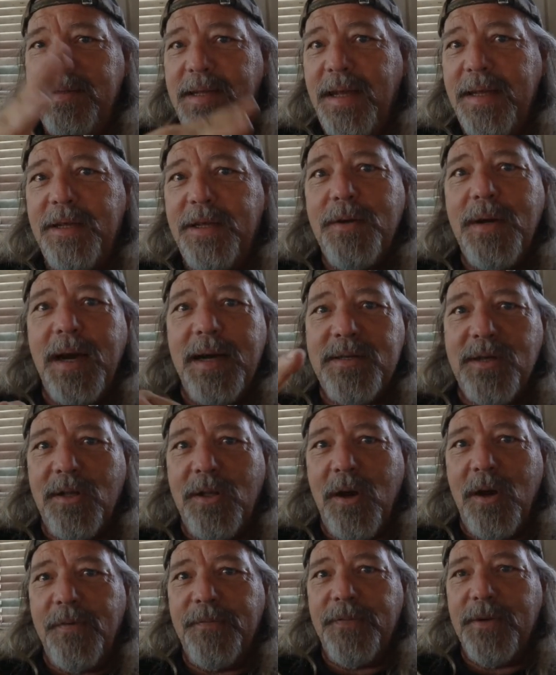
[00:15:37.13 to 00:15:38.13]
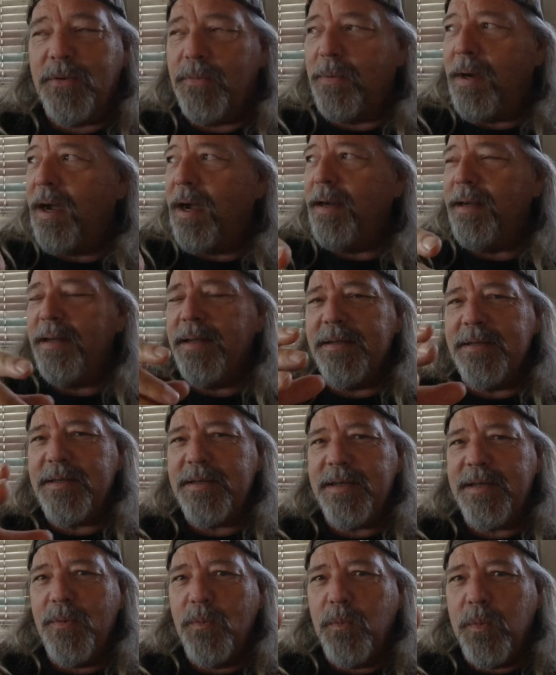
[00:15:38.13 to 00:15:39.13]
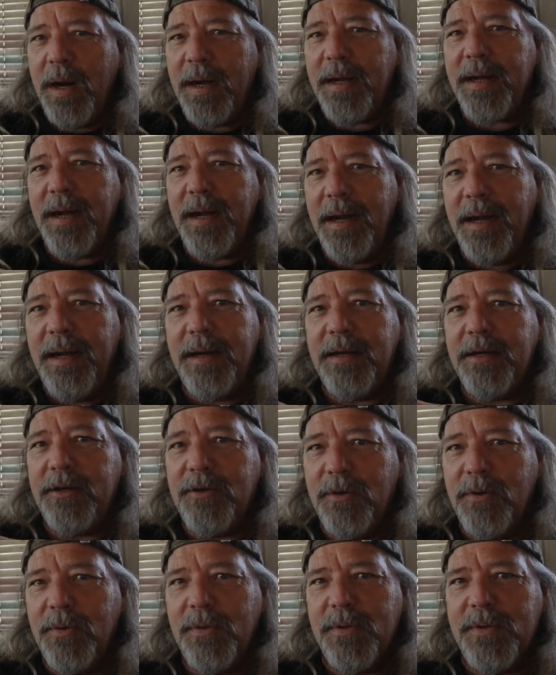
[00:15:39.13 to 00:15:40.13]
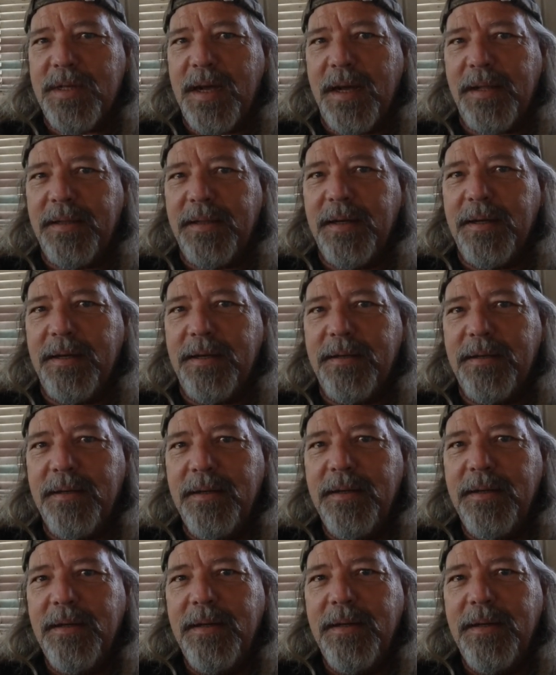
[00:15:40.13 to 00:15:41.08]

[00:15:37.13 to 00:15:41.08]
take you guys along for the ride and see what kind of girls out there